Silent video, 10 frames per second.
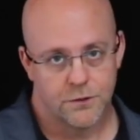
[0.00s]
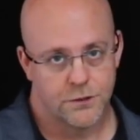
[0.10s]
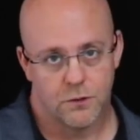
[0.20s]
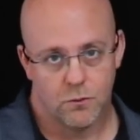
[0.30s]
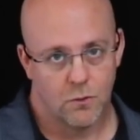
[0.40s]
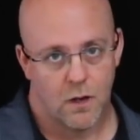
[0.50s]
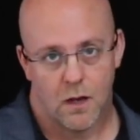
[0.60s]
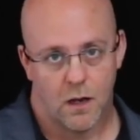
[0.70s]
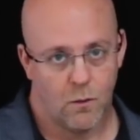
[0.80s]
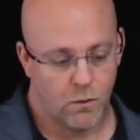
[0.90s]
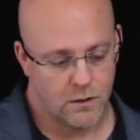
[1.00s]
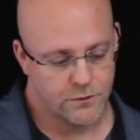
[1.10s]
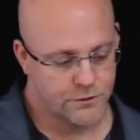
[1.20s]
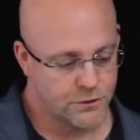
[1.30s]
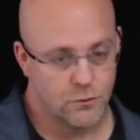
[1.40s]
2, a 1,
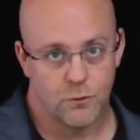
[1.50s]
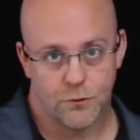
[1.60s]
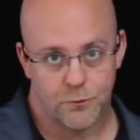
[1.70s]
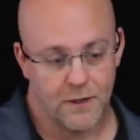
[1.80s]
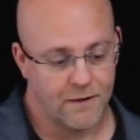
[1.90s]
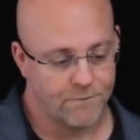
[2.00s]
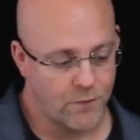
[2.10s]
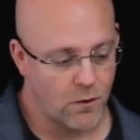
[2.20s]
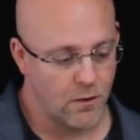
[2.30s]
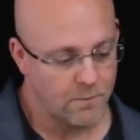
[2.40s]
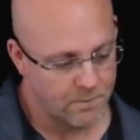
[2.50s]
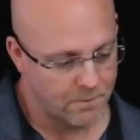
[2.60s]
2, 3, 4.